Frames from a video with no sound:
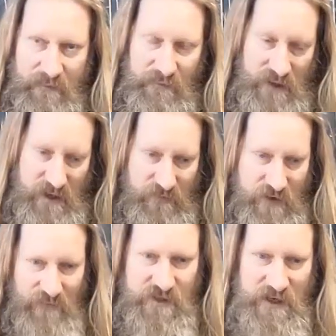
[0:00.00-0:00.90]
If you
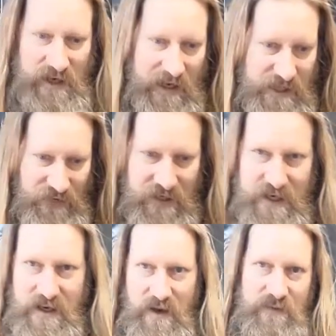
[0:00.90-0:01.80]
haven't seen our latest
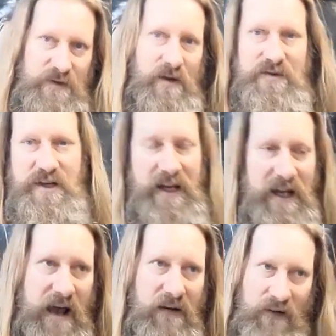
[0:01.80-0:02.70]
video, go and check it
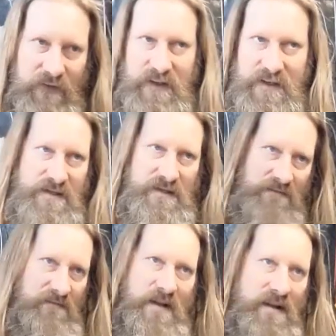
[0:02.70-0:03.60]
out. I think it's a
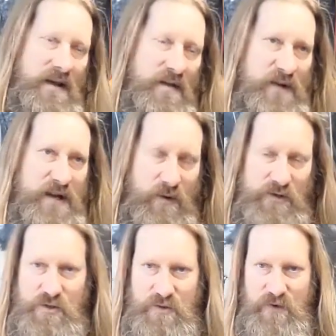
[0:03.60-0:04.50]
video or
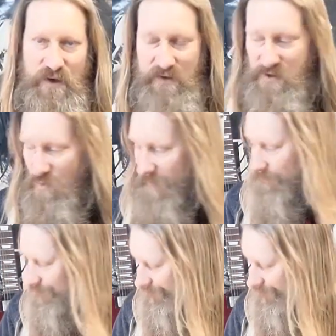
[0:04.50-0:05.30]
two in front of this one.